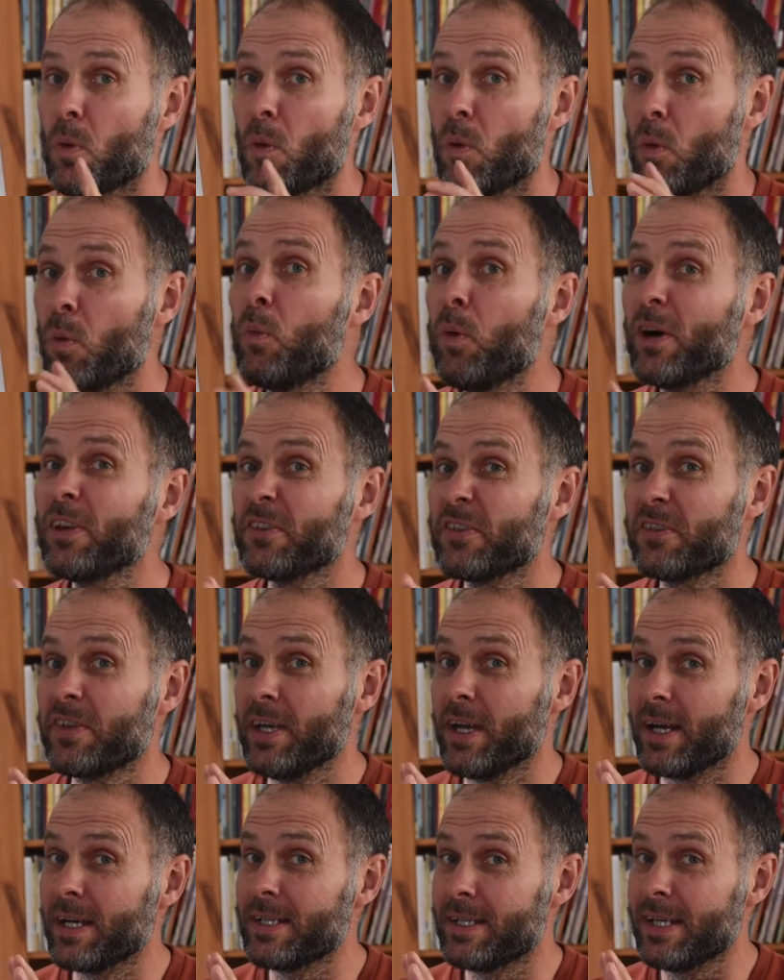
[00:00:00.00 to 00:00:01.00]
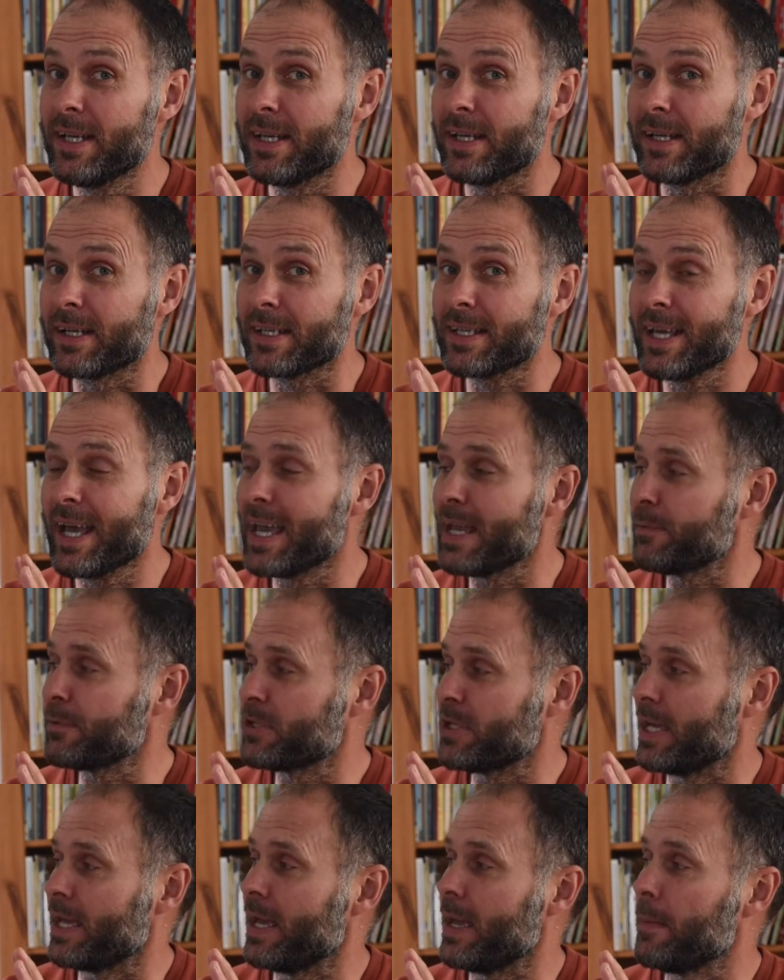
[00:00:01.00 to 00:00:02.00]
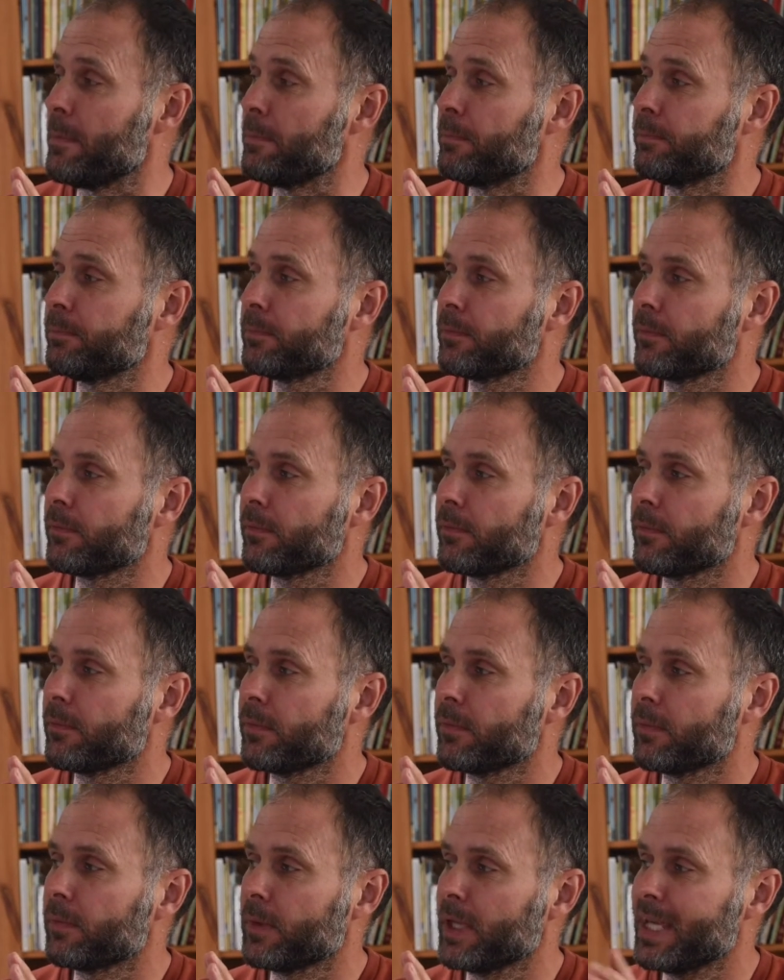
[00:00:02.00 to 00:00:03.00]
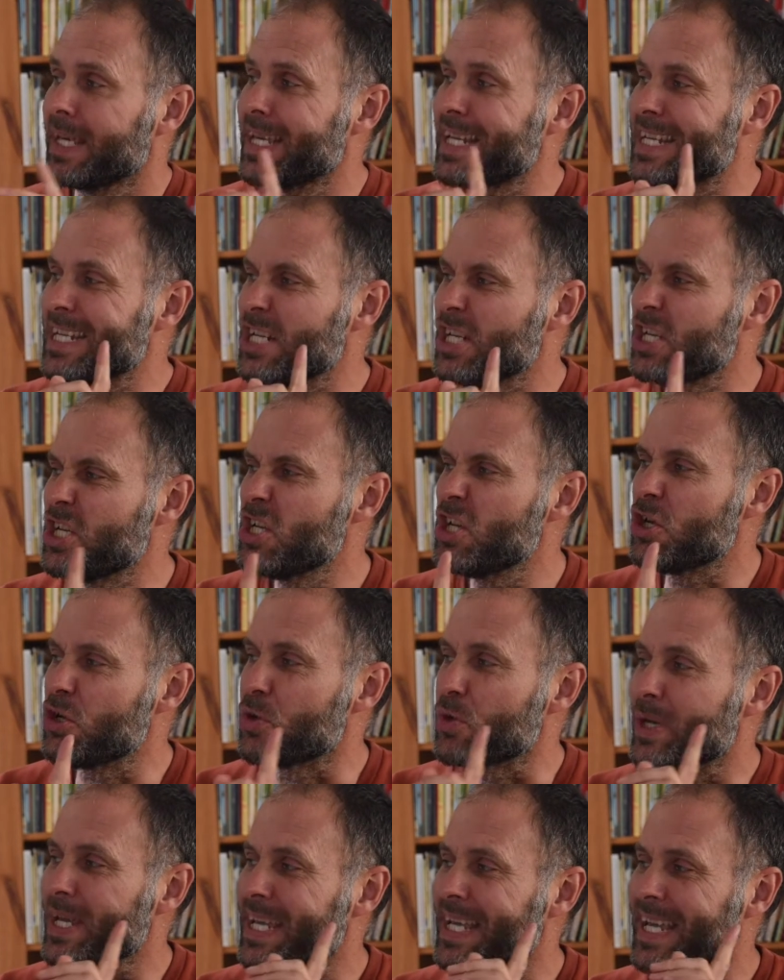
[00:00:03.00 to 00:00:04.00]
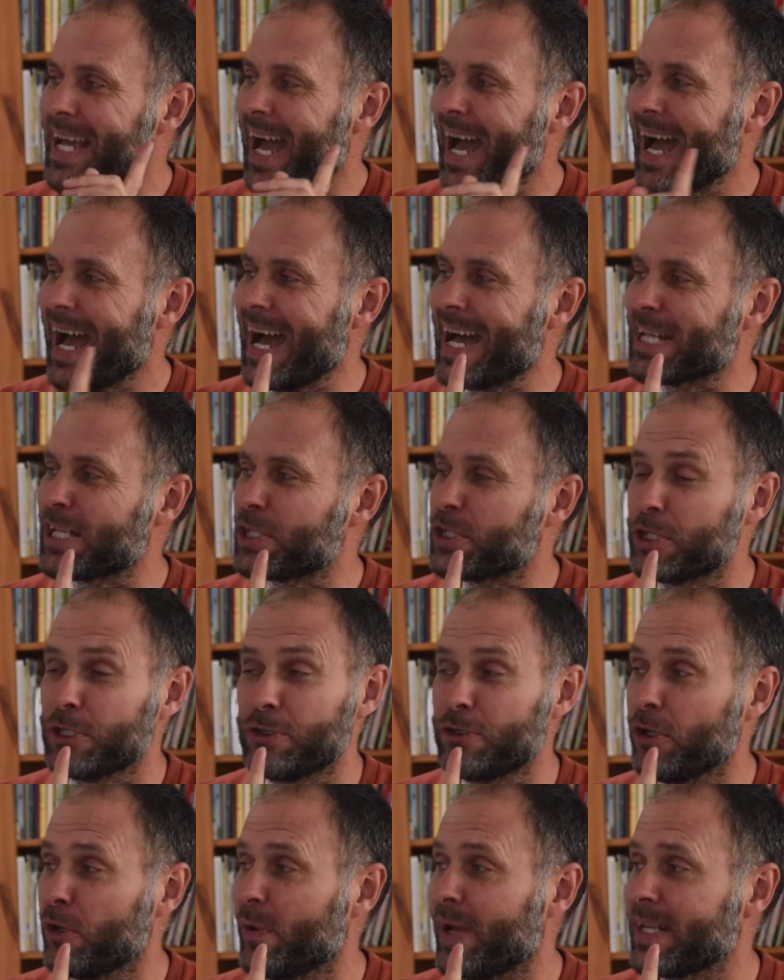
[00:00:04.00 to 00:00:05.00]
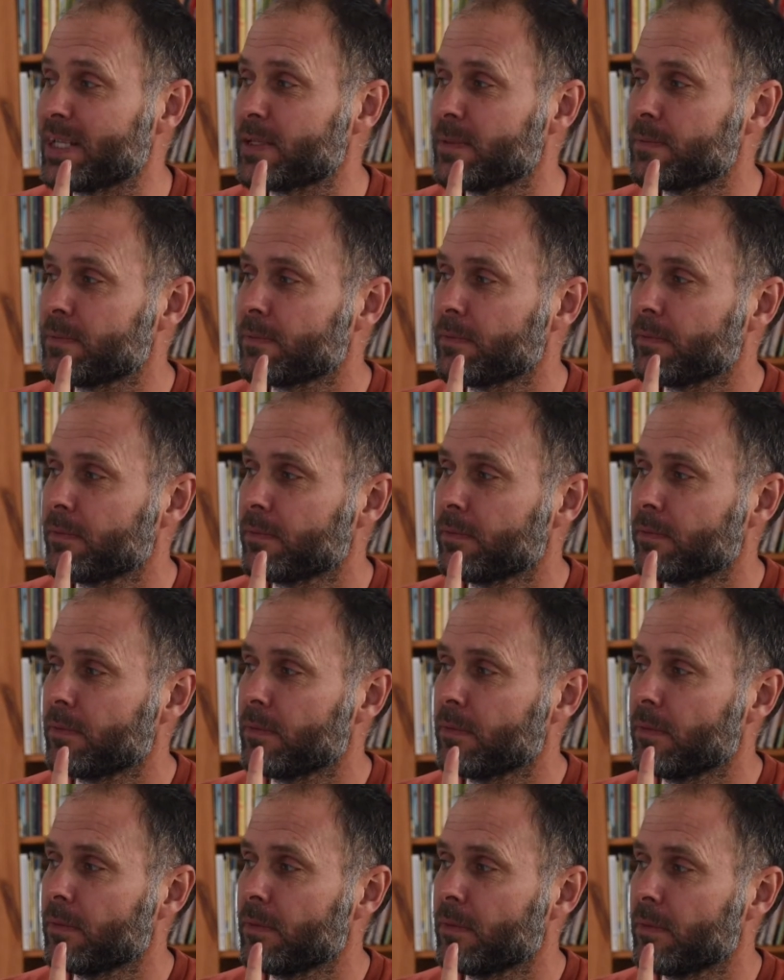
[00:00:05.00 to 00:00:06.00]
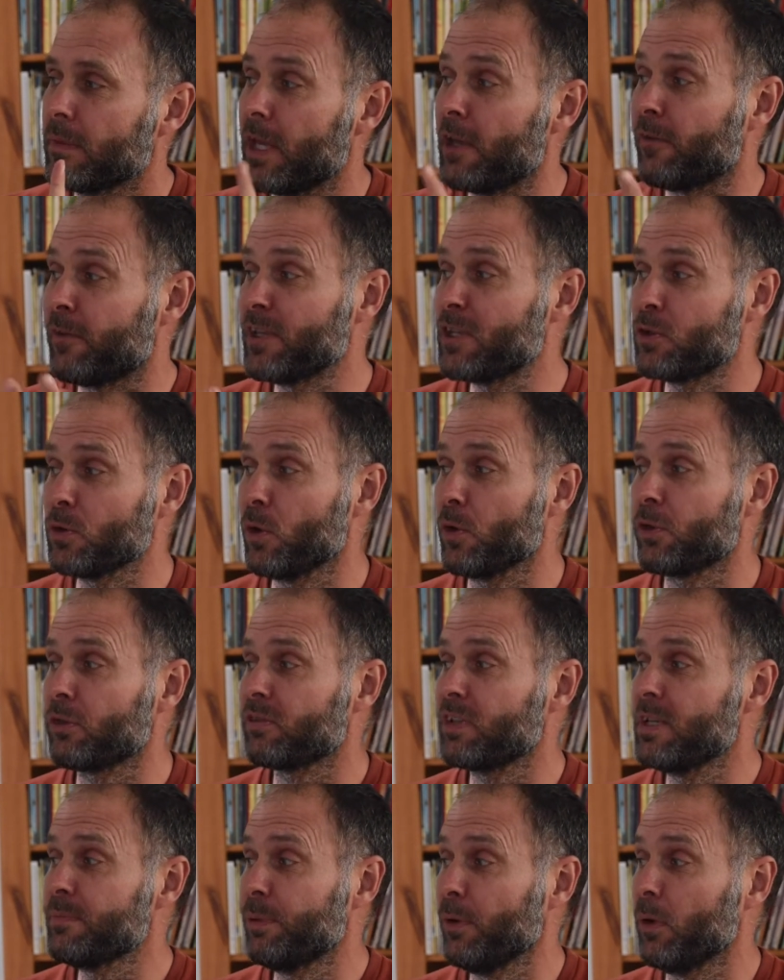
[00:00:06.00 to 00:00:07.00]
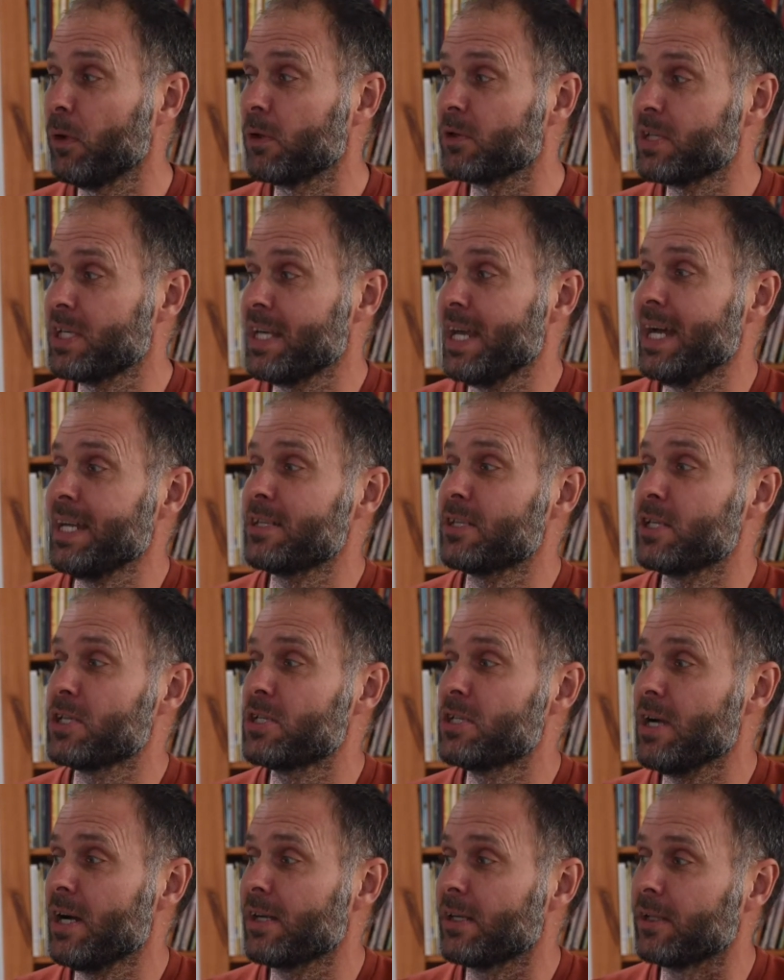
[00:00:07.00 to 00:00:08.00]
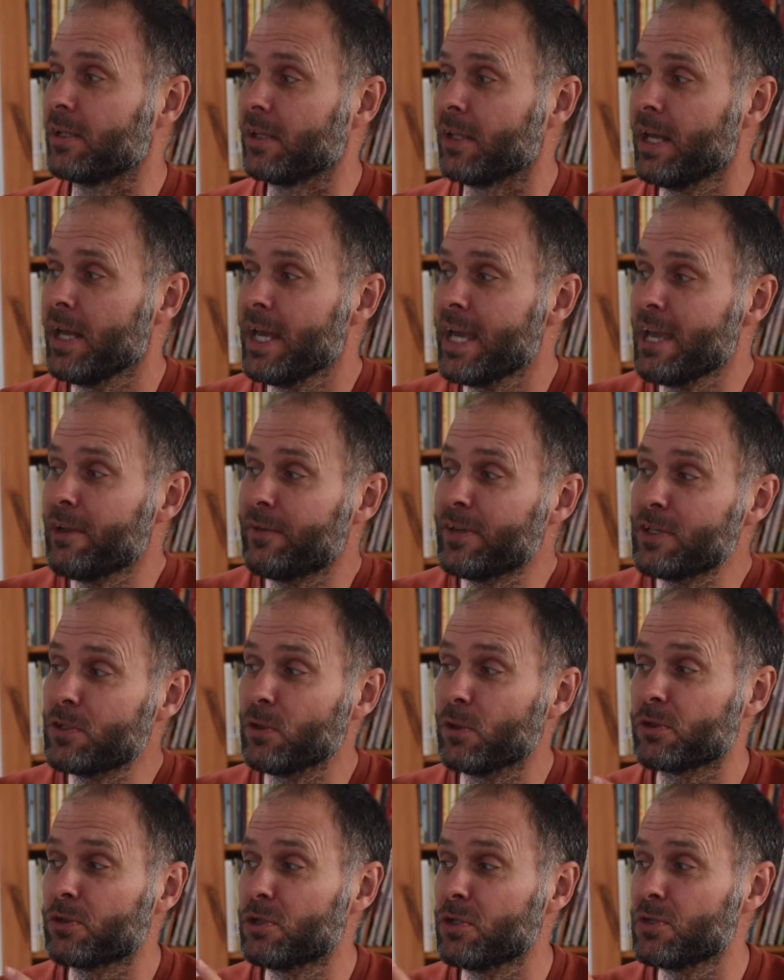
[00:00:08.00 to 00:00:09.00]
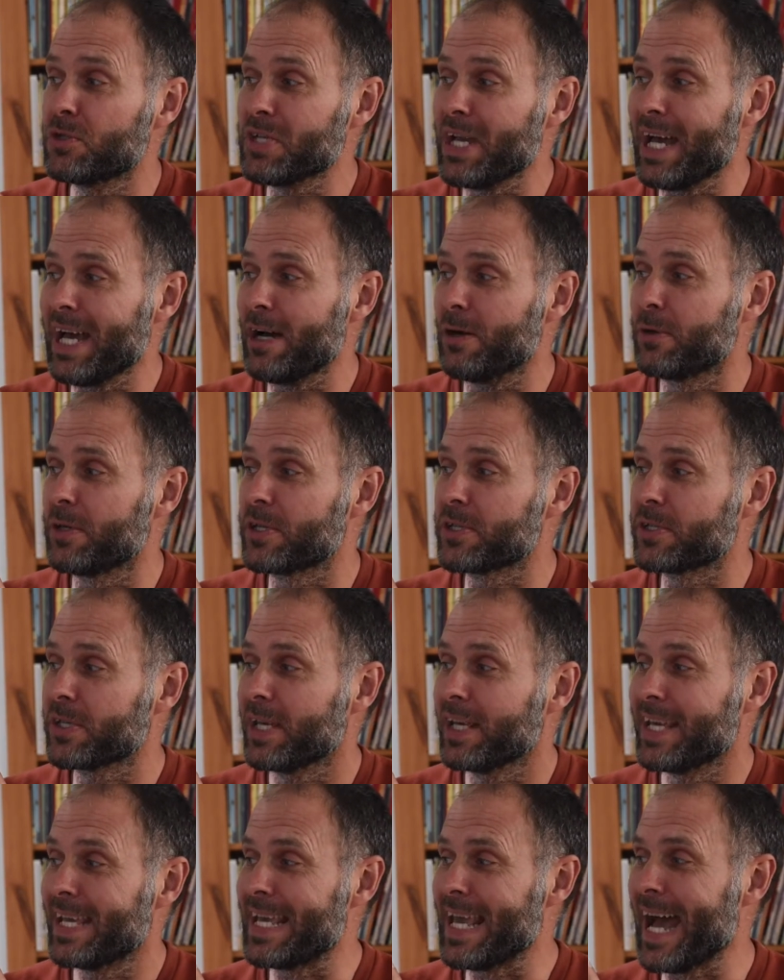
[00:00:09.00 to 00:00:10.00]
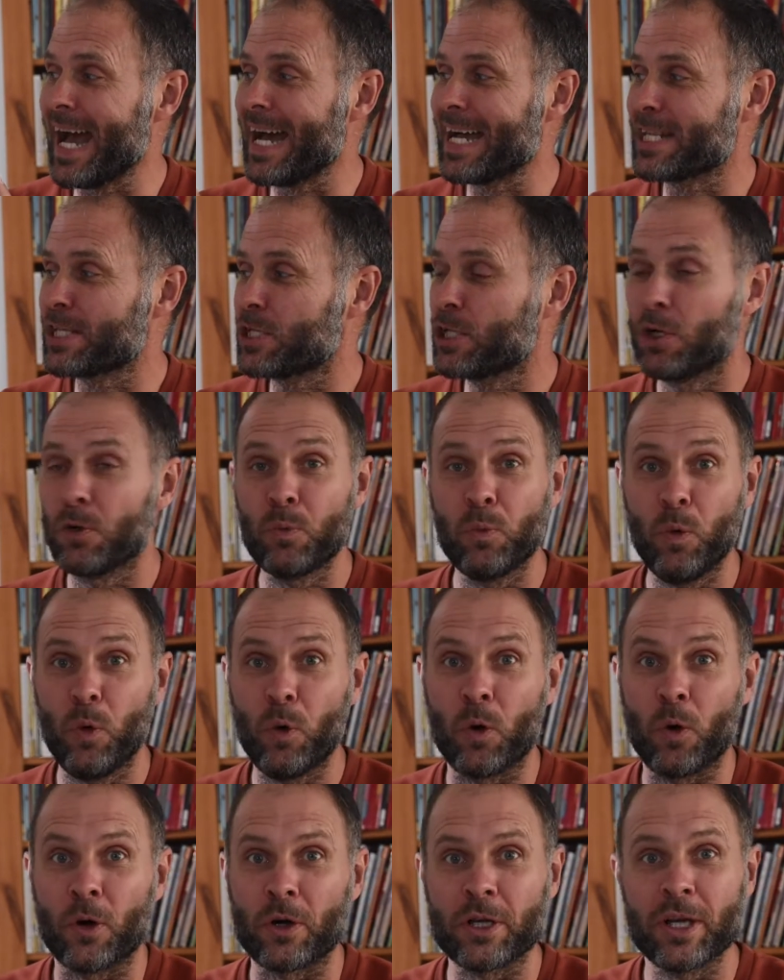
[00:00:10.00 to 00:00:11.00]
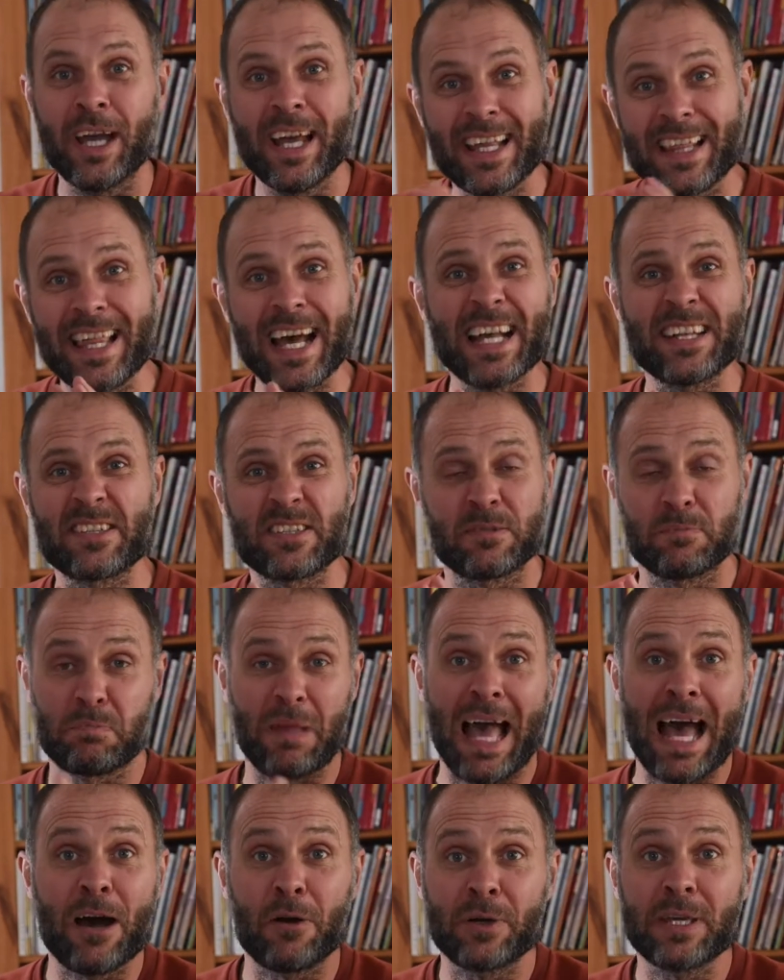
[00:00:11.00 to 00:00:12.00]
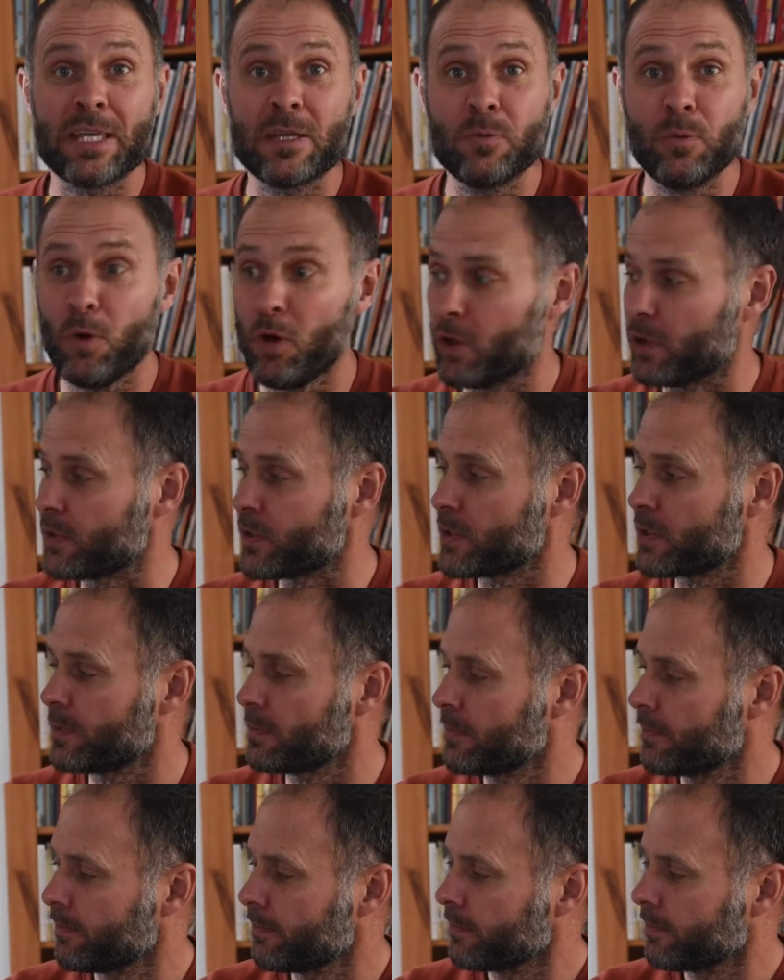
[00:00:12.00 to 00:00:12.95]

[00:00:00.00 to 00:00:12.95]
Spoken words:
Once the idea came to him, he knew he had to do it. If he saw three balls, he had to juggle. If he saw two towers, he had to walk. That's how he was.